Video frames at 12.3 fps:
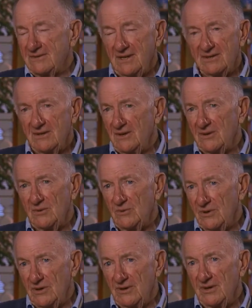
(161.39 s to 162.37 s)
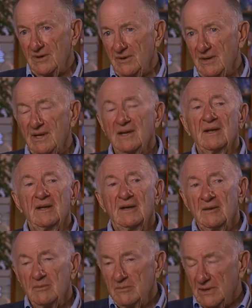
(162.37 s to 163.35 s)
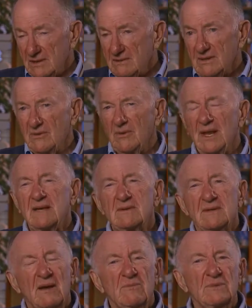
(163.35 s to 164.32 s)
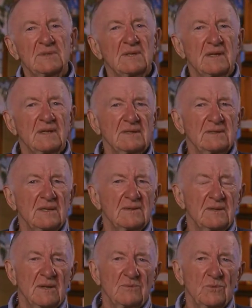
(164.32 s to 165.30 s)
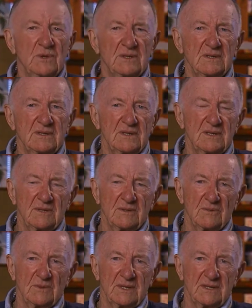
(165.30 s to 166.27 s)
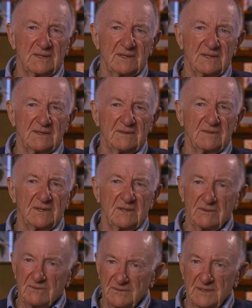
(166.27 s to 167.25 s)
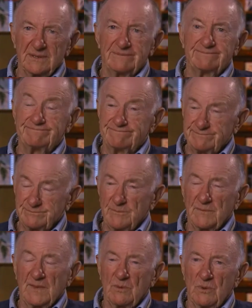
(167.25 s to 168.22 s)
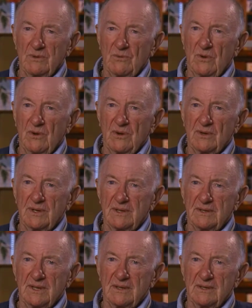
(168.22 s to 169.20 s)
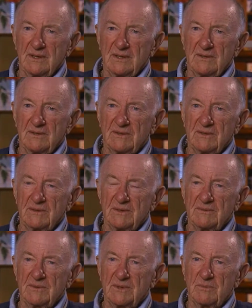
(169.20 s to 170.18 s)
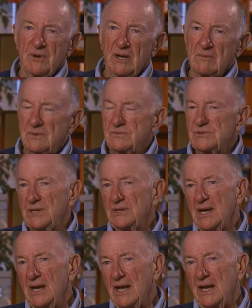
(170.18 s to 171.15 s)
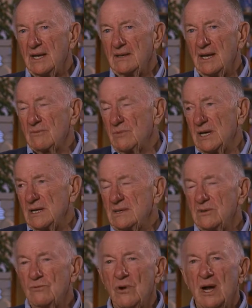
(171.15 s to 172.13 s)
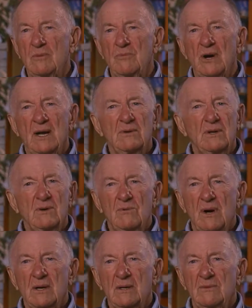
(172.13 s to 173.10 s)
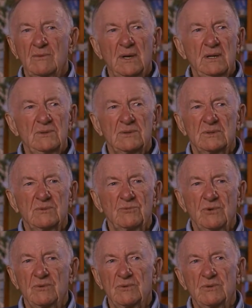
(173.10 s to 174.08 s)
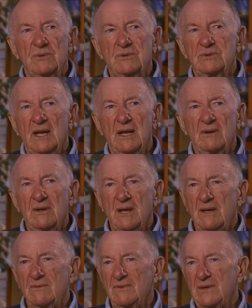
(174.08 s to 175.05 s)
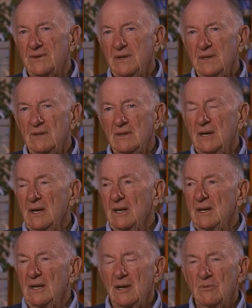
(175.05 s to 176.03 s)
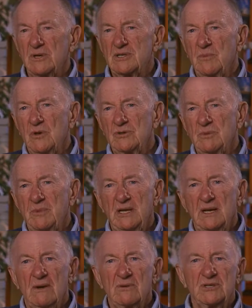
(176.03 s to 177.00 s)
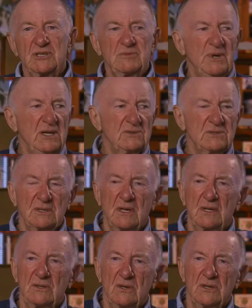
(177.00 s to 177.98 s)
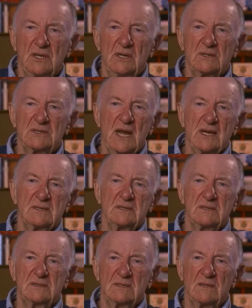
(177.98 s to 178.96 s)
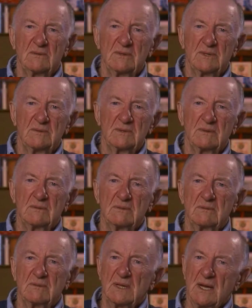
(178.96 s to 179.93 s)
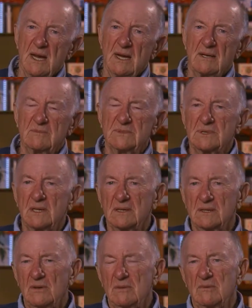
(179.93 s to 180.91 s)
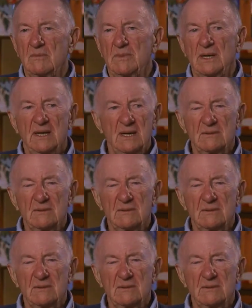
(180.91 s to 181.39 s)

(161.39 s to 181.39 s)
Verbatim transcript: said another word. But, you know, that, that was the thing that, that went, uh, went uh, you know, um, went wrong and, and, and the, the, problems that you had. Like when I did Rod Brown and the Rocket Rangers, we were out of, out of the theater and we are supposed to be in outer space and you could hear taxis, you know, the, the cabs uh, going by